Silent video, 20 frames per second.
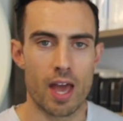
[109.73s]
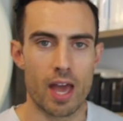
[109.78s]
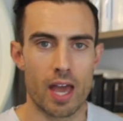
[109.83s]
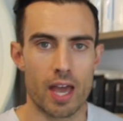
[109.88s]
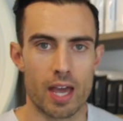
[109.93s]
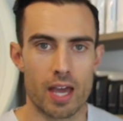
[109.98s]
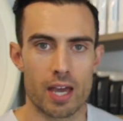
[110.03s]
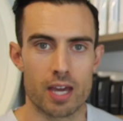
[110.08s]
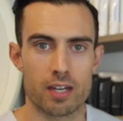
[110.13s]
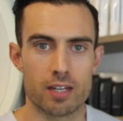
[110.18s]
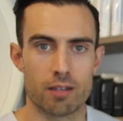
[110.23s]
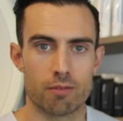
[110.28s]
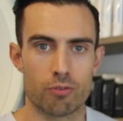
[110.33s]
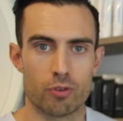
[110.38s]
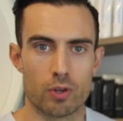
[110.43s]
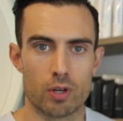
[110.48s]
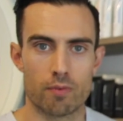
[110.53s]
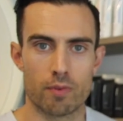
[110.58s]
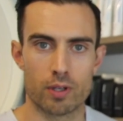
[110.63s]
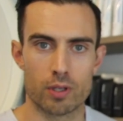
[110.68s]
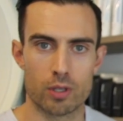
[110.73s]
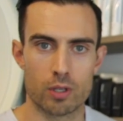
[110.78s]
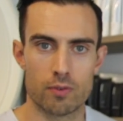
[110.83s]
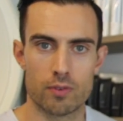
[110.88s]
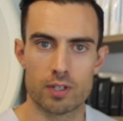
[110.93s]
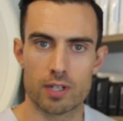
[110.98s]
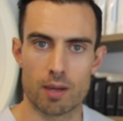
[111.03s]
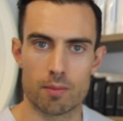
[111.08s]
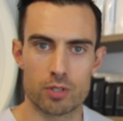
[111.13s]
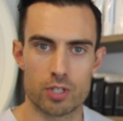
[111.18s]
And if you're in
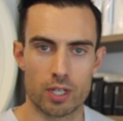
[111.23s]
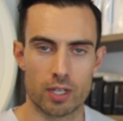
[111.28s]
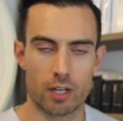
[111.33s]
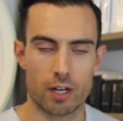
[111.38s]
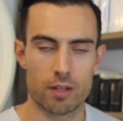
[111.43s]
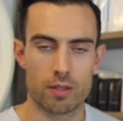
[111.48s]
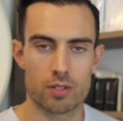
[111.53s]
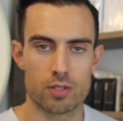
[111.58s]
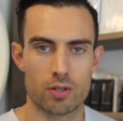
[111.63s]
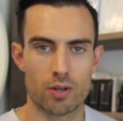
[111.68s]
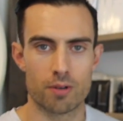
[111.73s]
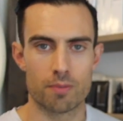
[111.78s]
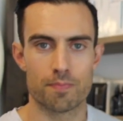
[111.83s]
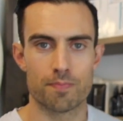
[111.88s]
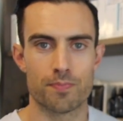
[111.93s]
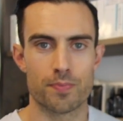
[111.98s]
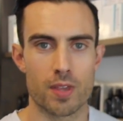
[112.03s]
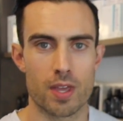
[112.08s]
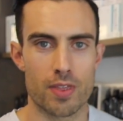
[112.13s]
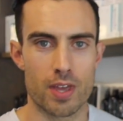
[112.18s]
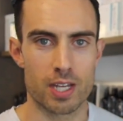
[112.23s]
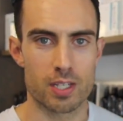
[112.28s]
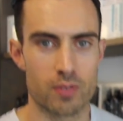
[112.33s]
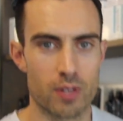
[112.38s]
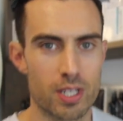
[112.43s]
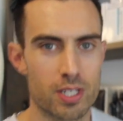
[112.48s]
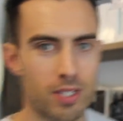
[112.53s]
Vancouver, come check it out in the store. Thanks for